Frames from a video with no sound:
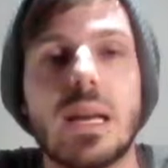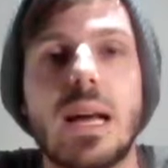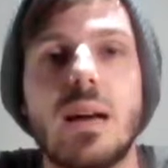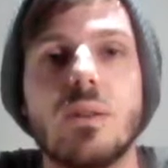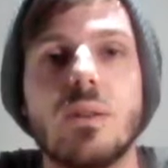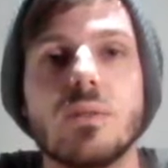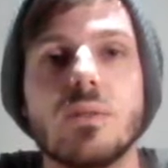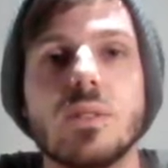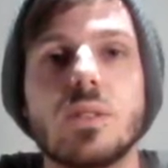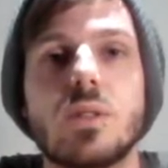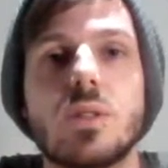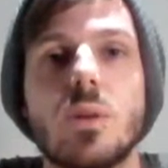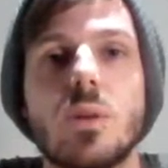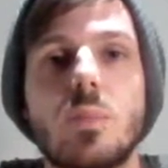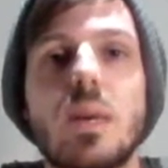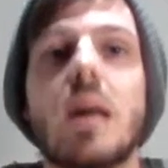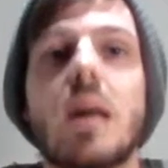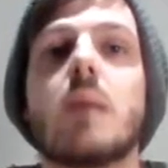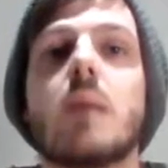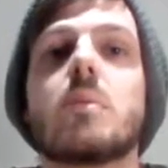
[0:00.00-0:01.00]
accounts, could
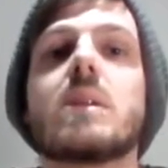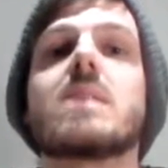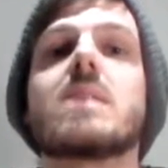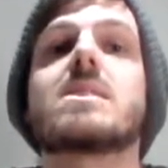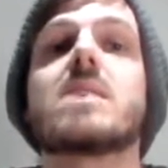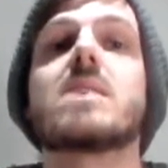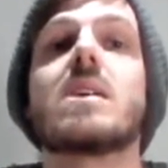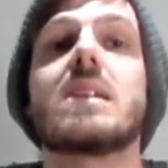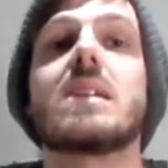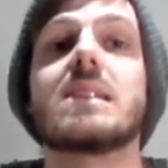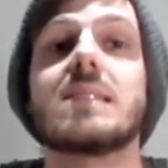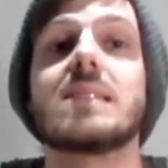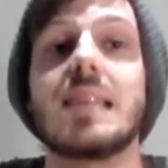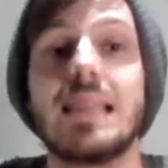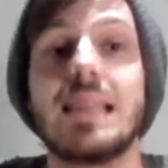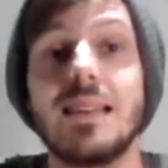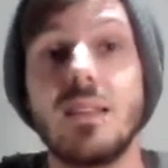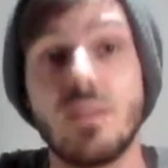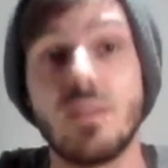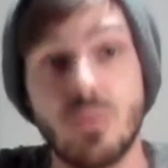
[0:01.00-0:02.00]
be happening as early as
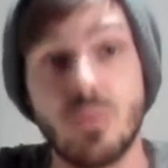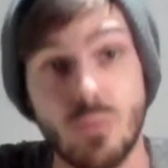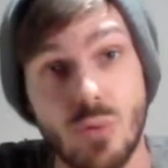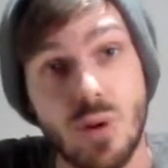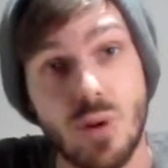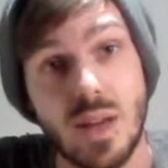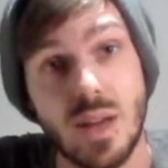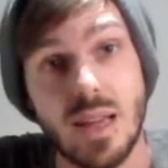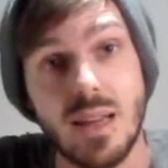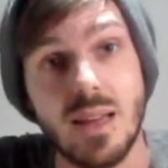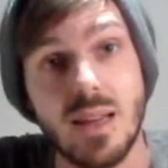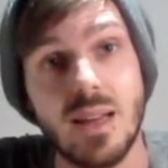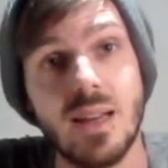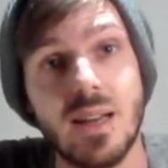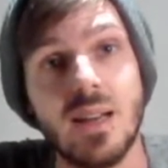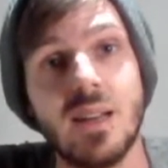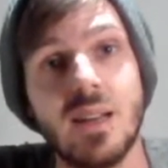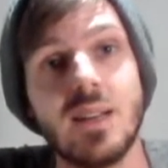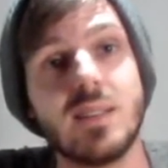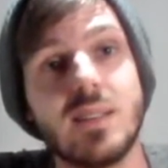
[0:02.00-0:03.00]
E3.
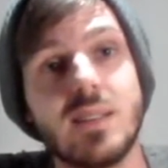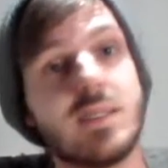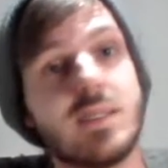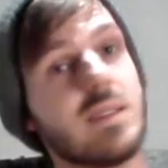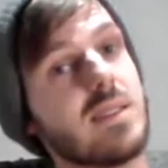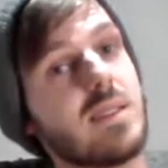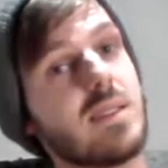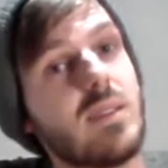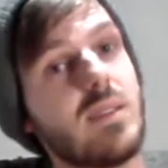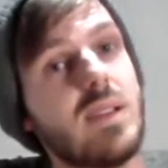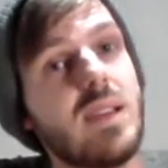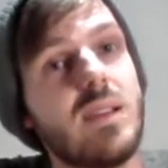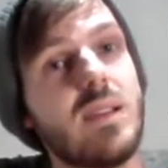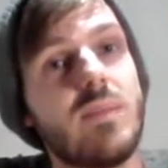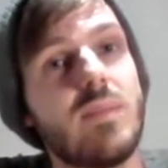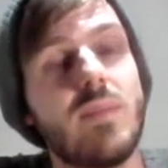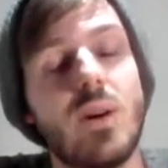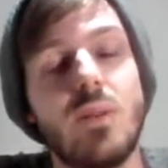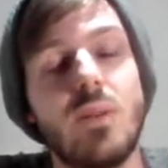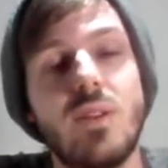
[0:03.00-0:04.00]
So it's only
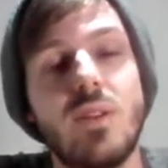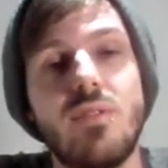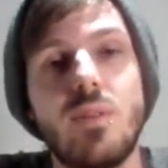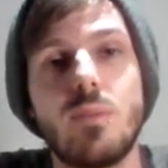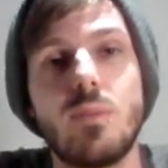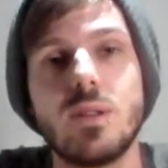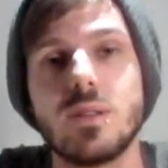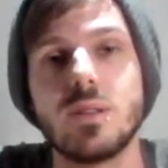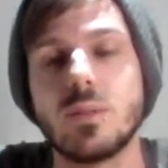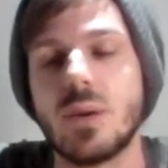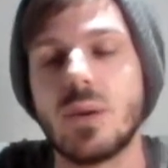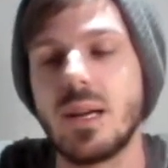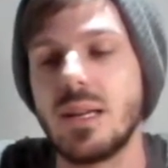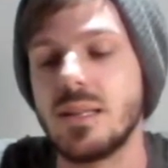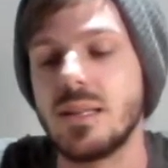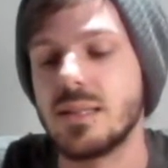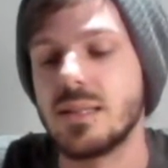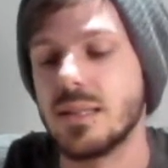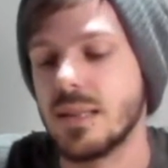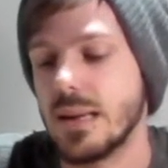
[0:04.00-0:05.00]
a few months
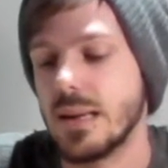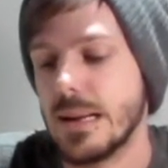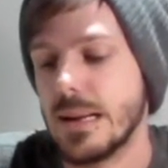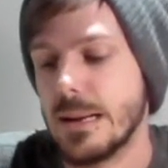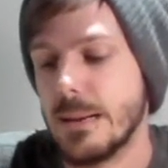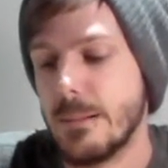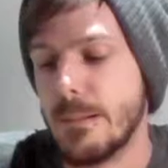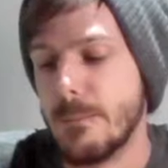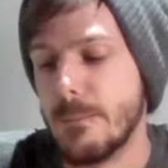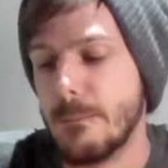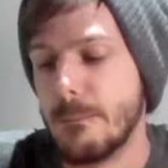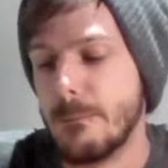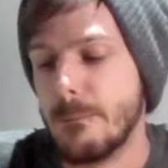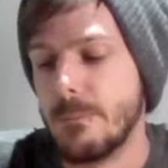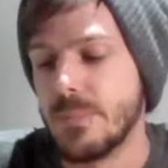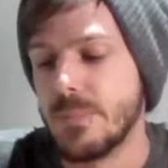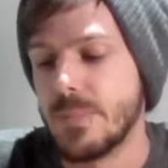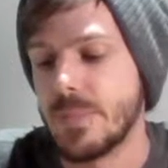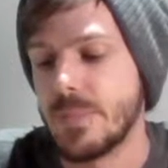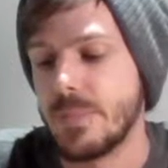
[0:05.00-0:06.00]
away. Yeah,
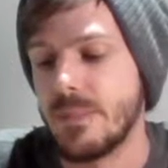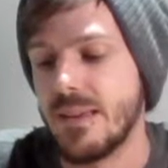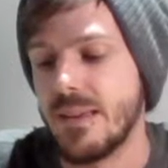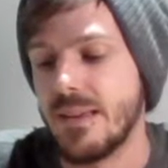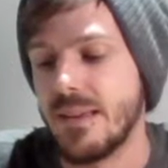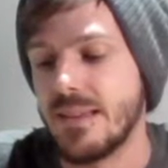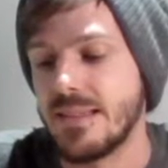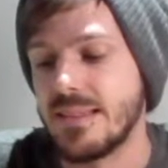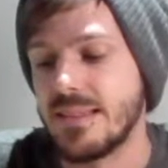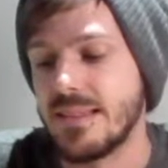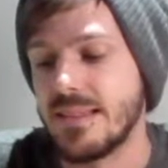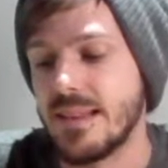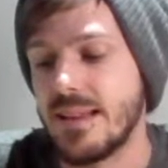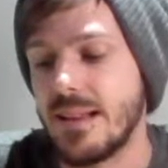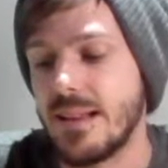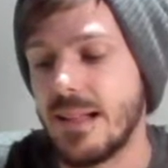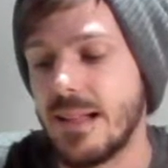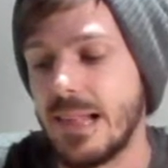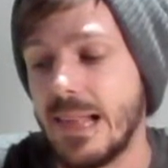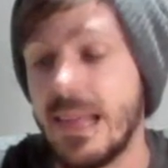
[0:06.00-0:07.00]

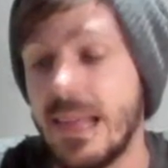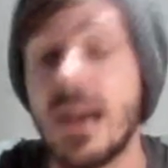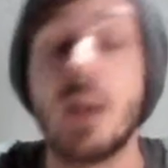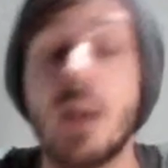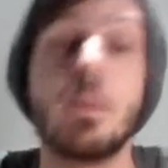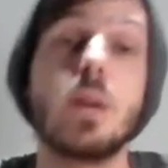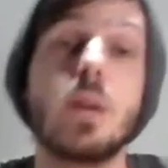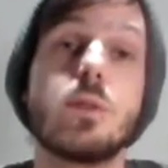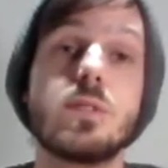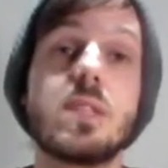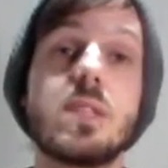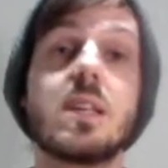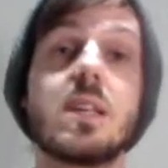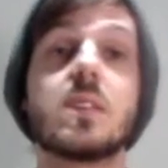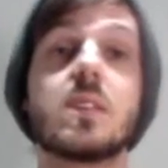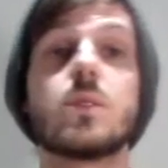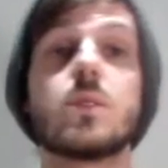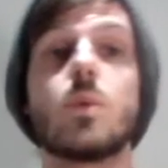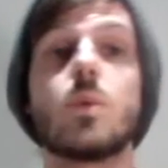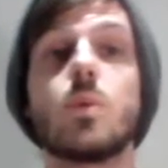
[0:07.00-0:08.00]
I mean, obviously
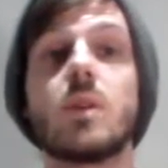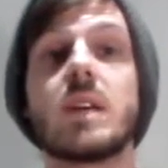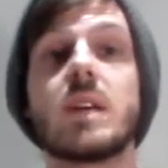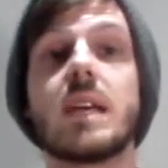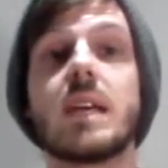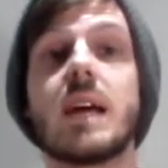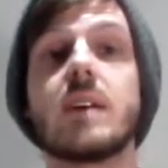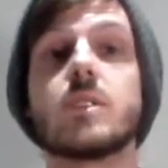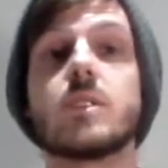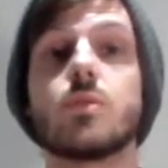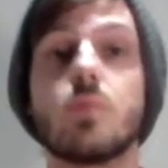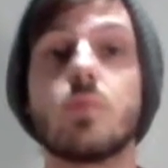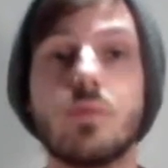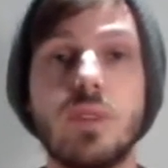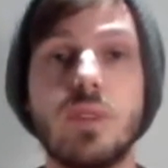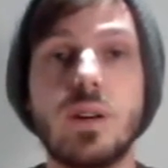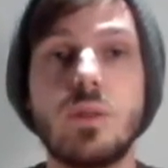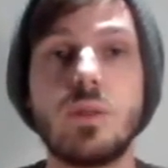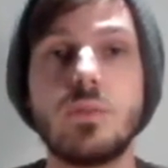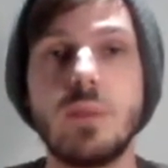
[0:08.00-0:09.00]
that's what we're looking at as a
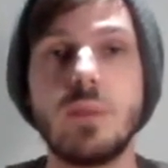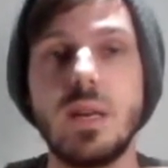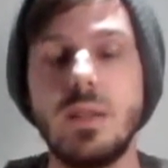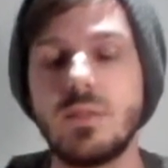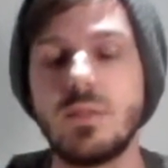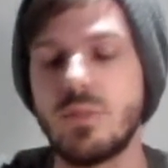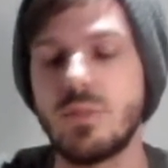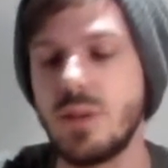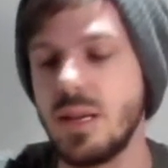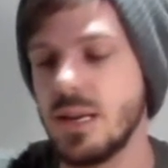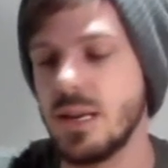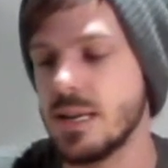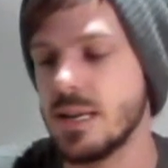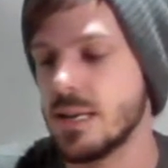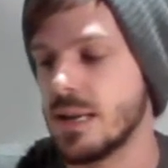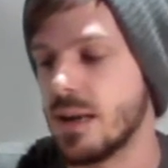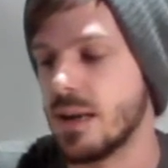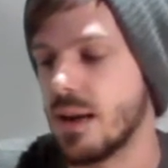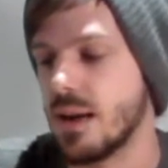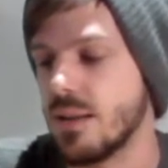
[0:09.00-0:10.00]
reveal, E3,
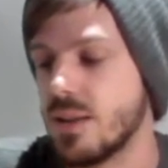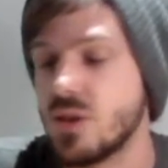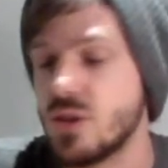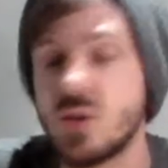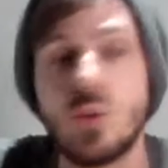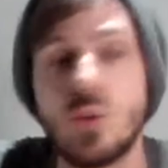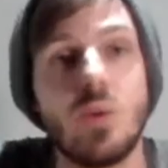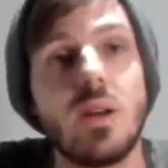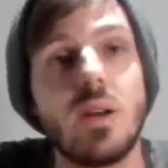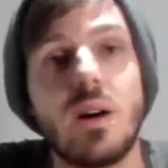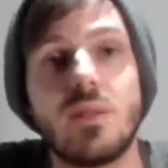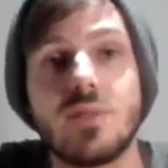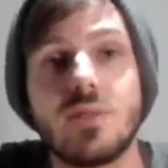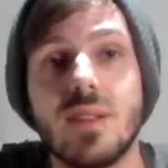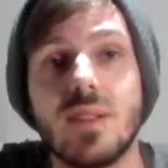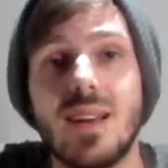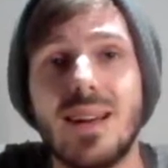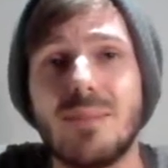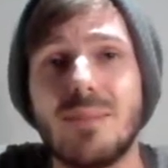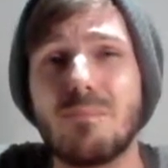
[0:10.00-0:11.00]
and then shortly
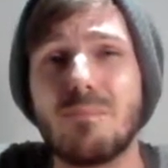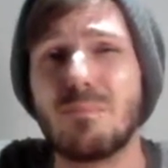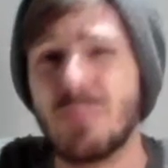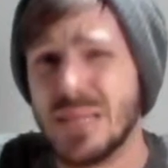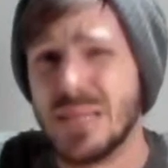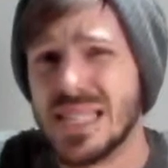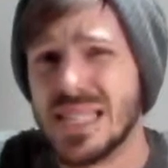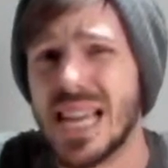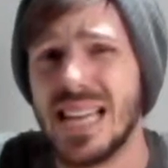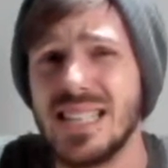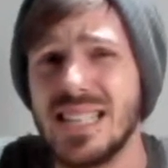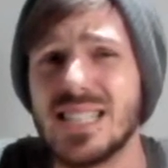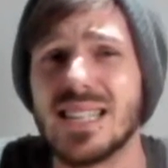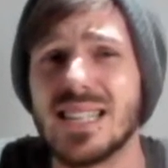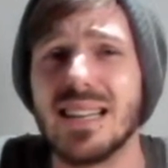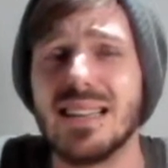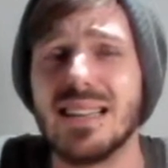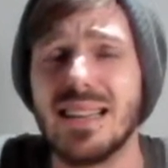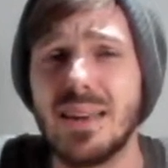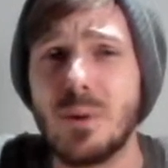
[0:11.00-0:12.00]
after that,
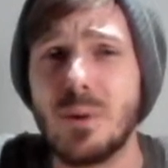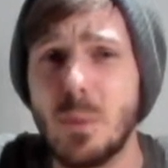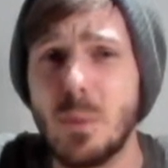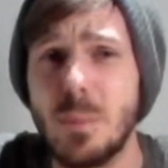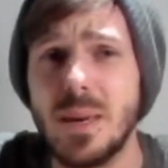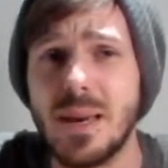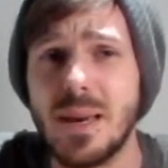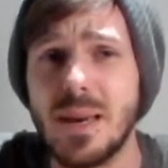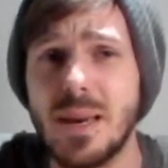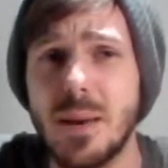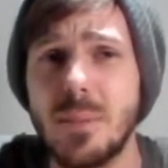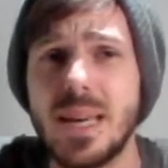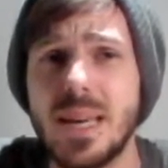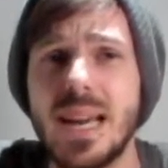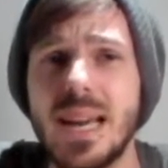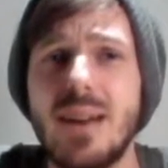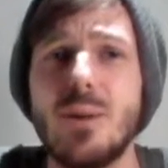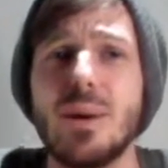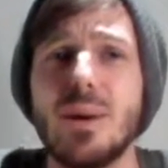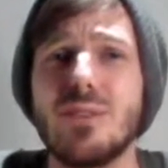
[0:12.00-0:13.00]
potentially they could be coming
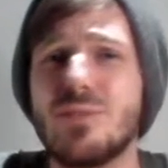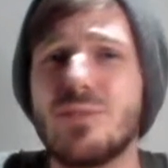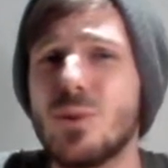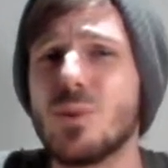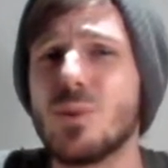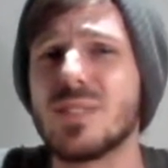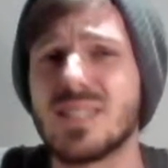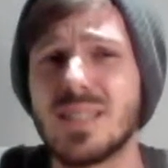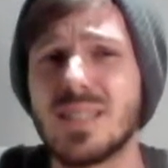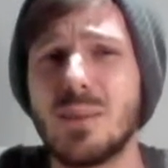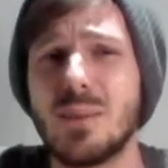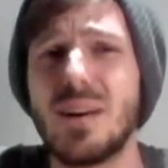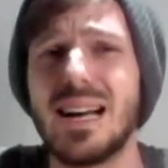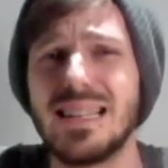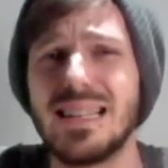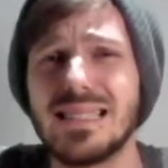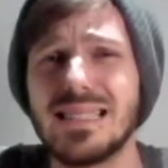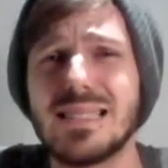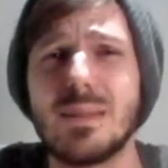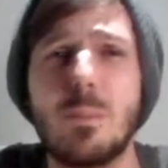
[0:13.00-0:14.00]
out, if not summer,
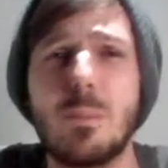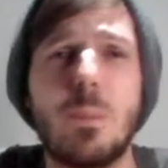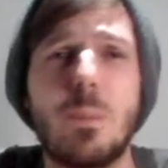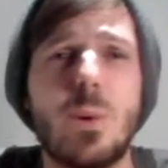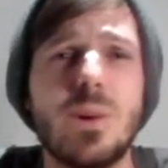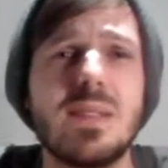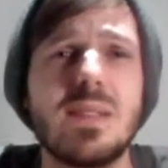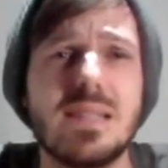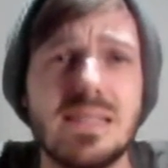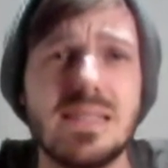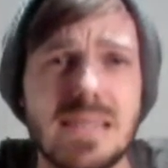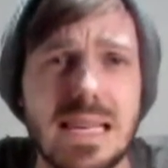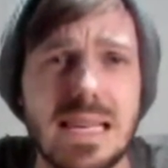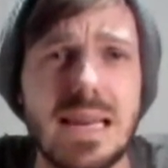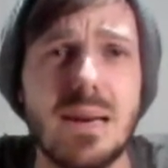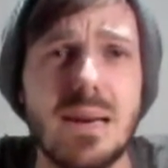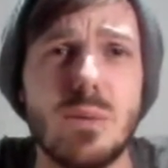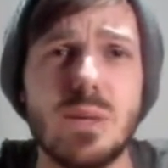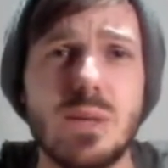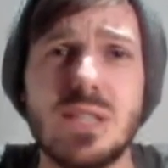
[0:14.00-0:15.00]
at some point this
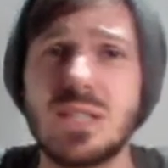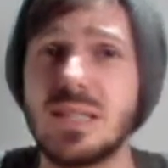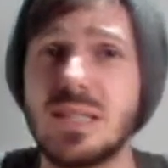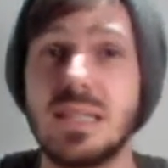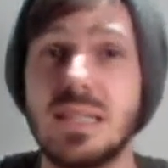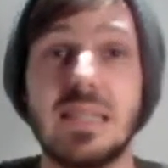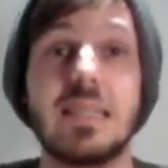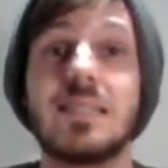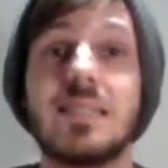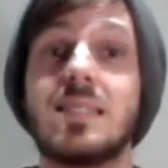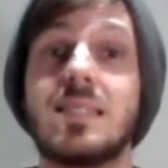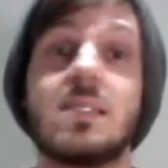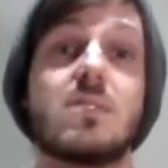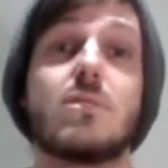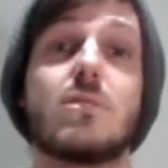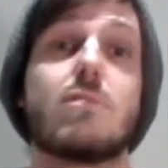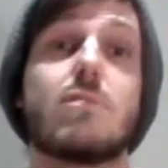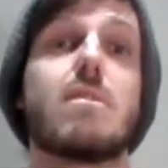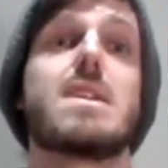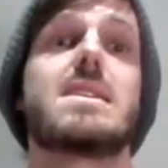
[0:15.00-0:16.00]
year, which is
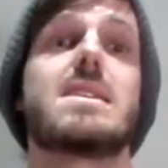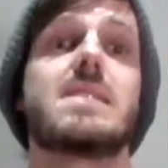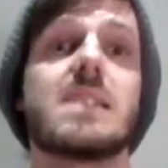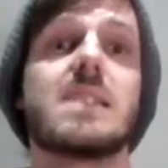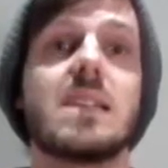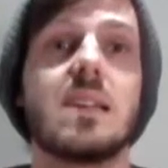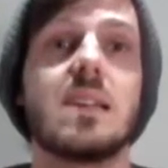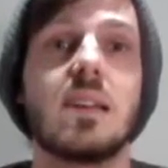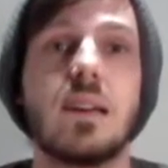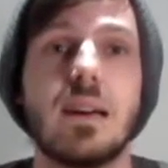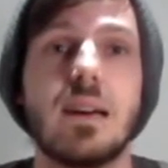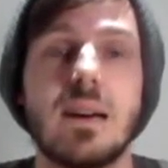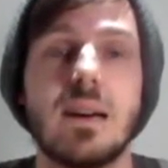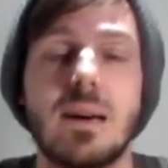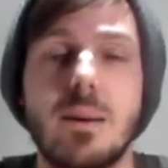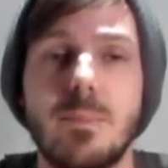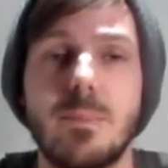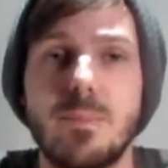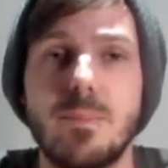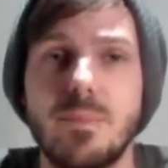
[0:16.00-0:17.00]
crazy,
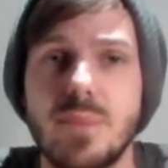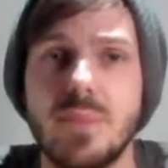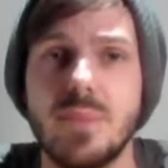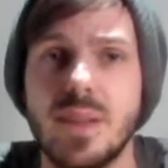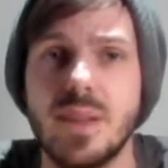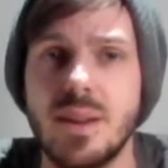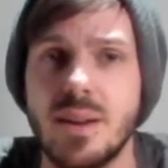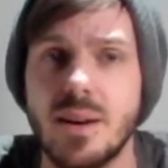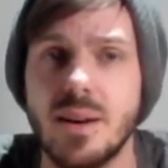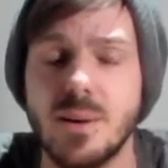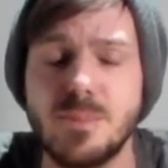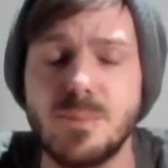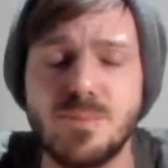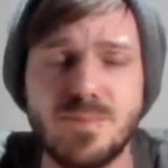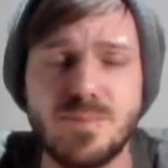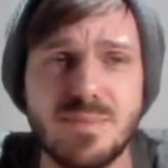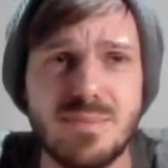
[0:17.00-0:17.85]
you know.